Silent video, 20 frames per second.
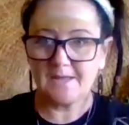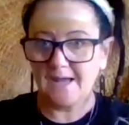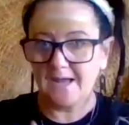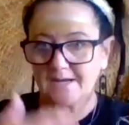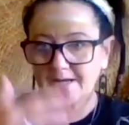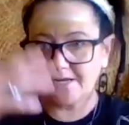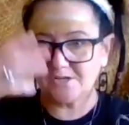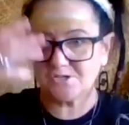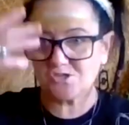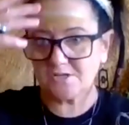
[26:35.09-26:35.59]

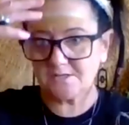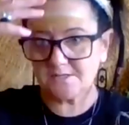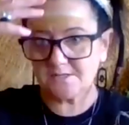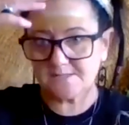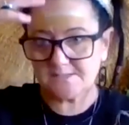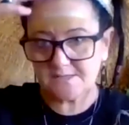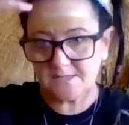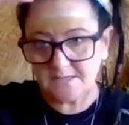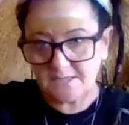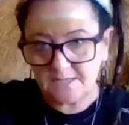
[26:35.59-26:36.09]
And as you can
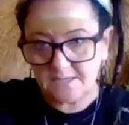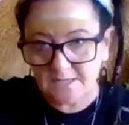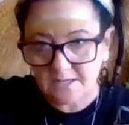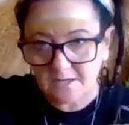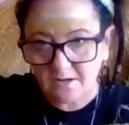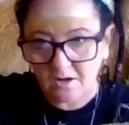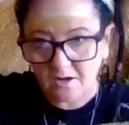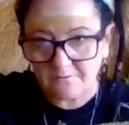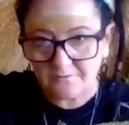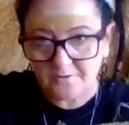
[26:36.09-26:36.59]
see
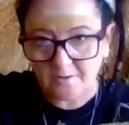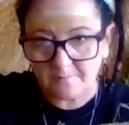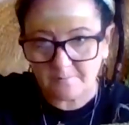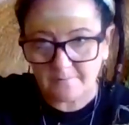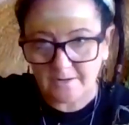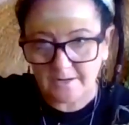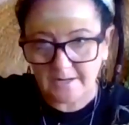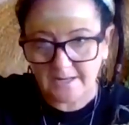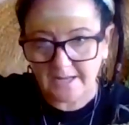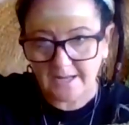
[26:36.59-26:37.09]
here, I've got
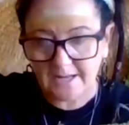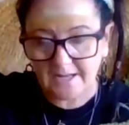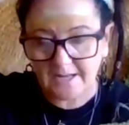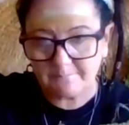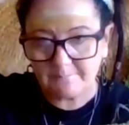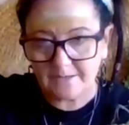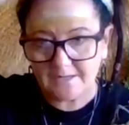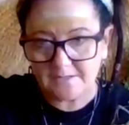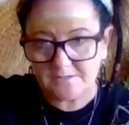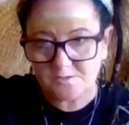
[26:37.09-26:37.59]
my
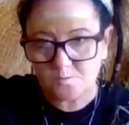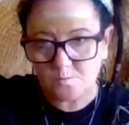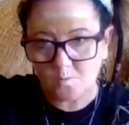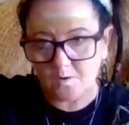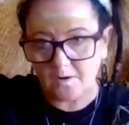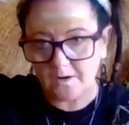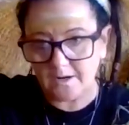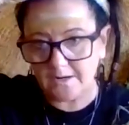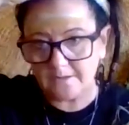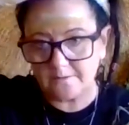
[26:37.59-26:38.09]
handmade
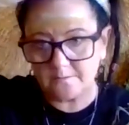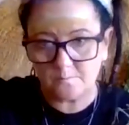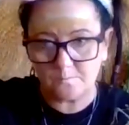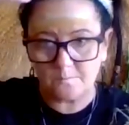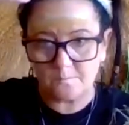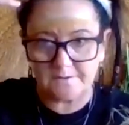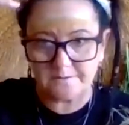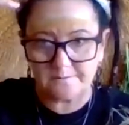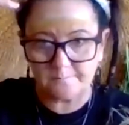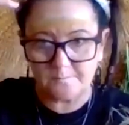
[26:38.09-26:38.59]
twine
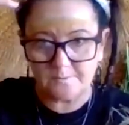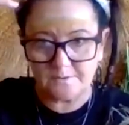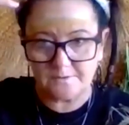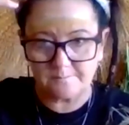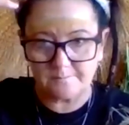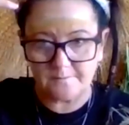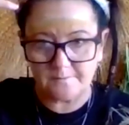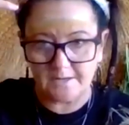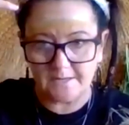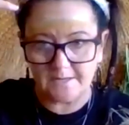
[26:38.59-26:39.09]
with, with
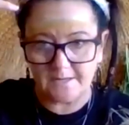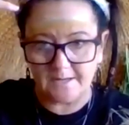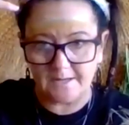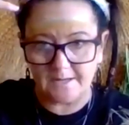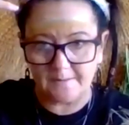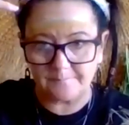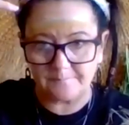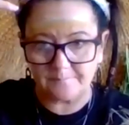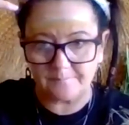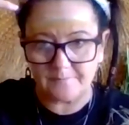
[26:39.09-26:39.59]
my,
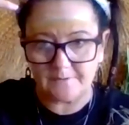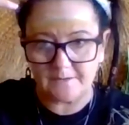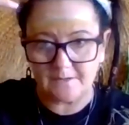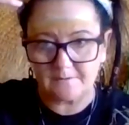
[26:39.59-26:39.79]
um,